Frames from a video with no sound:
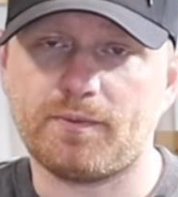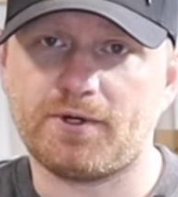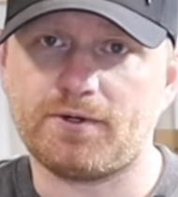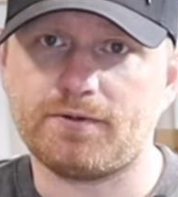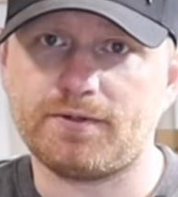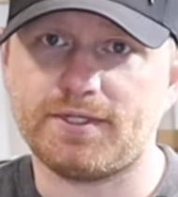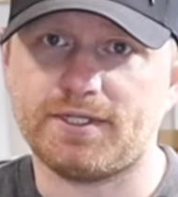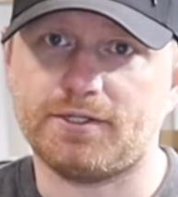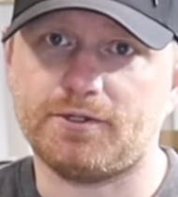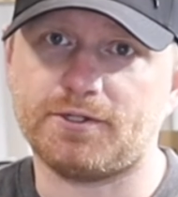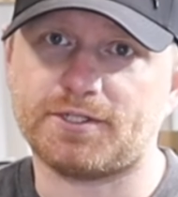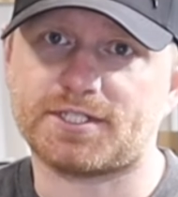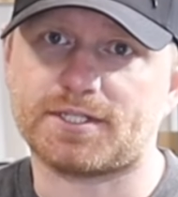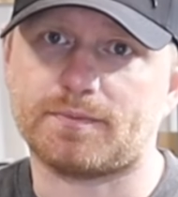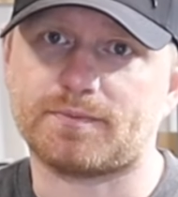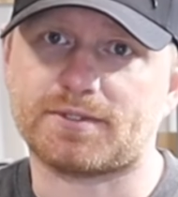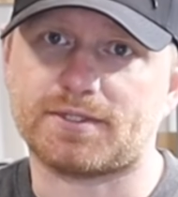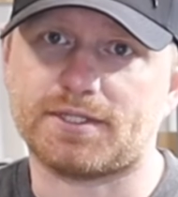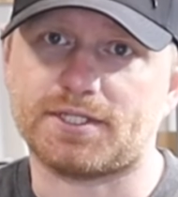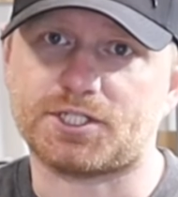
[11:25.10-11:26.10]
mode, it hooks
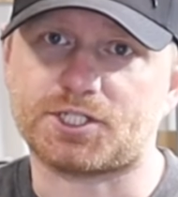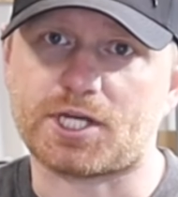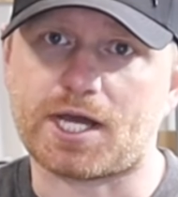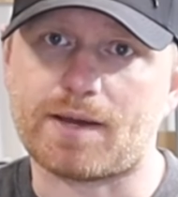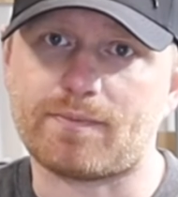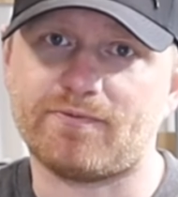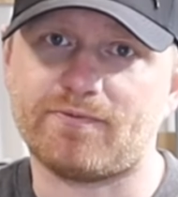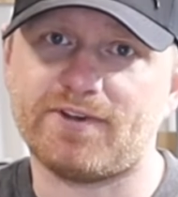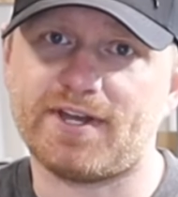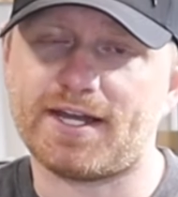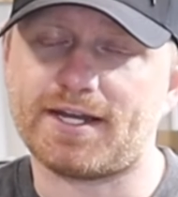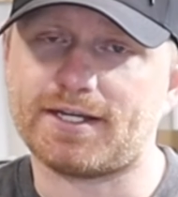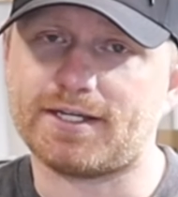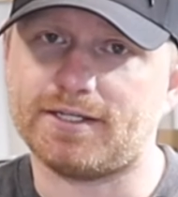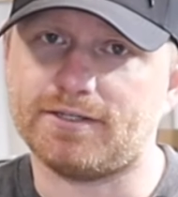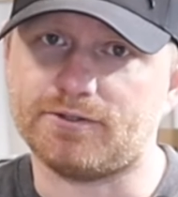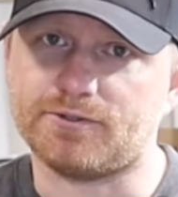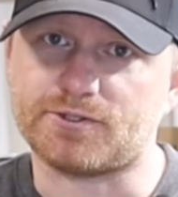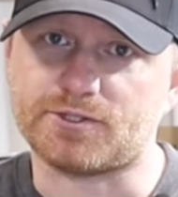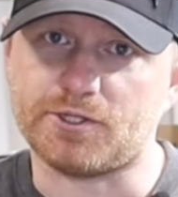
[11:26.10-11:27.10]
up to the shop vac
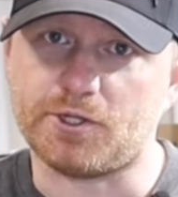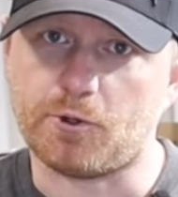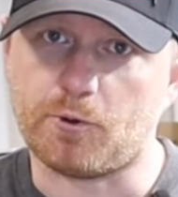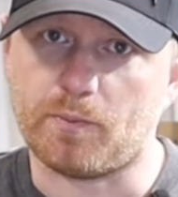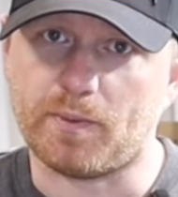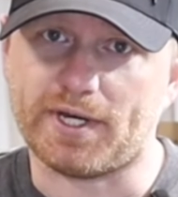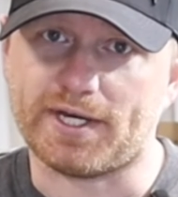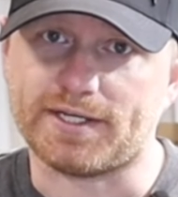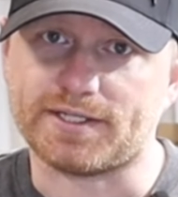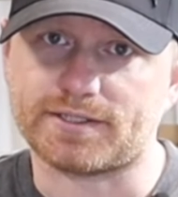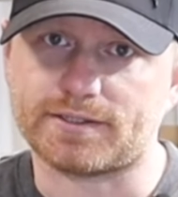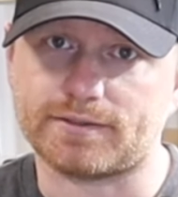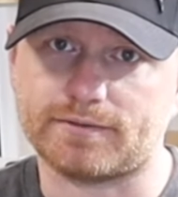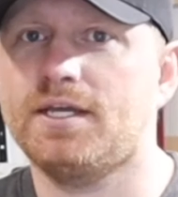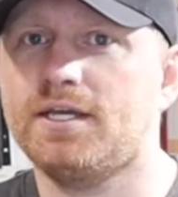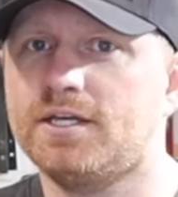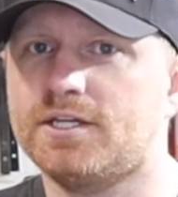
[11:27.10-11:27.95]
and there's no mess.